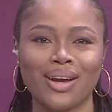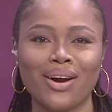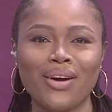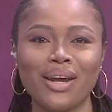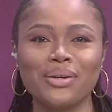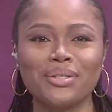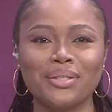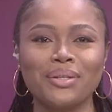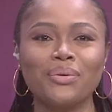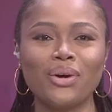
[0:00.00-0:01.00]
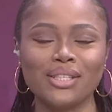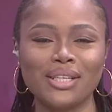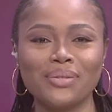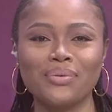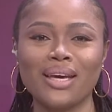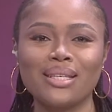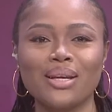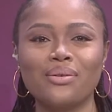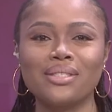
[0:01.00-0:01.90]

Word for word: All right, you're still watching WAYS. Now,